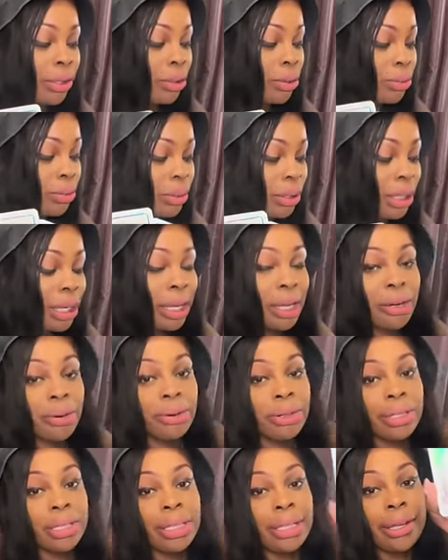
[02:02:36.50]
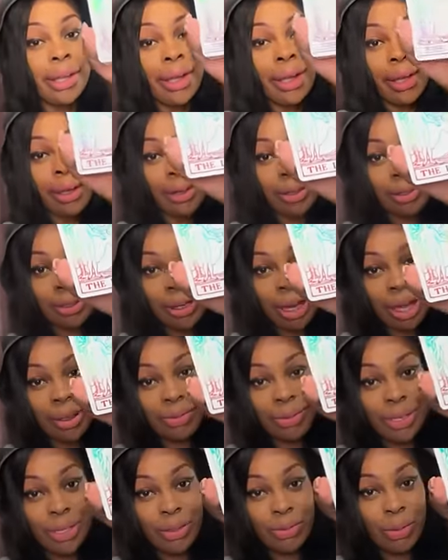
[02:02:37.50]
you, literally.
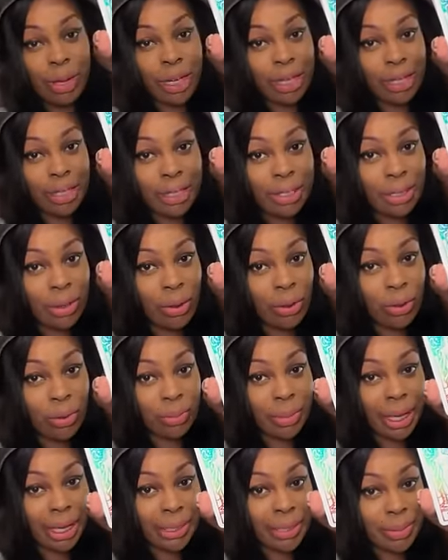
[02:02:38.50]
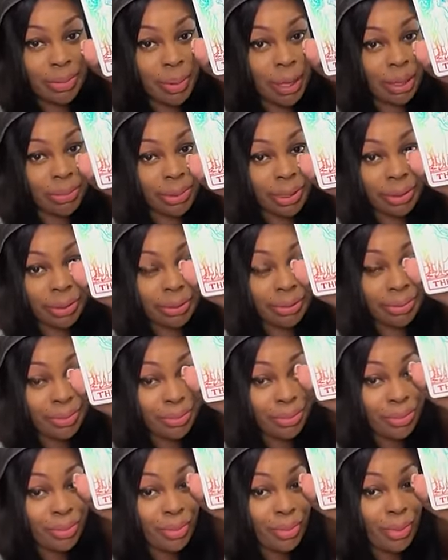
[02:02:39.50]
Lovers, one of your soulmates, baby.
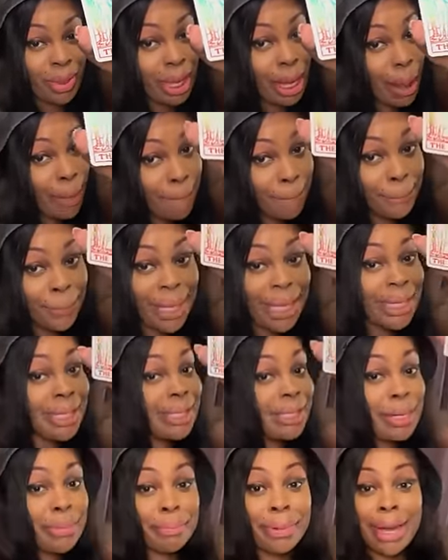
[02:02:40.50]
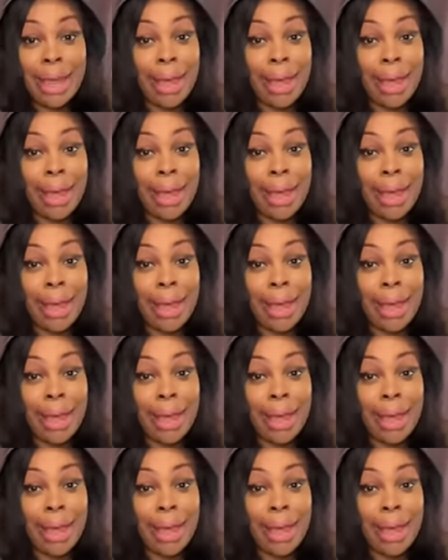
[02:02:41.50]
Big Gemini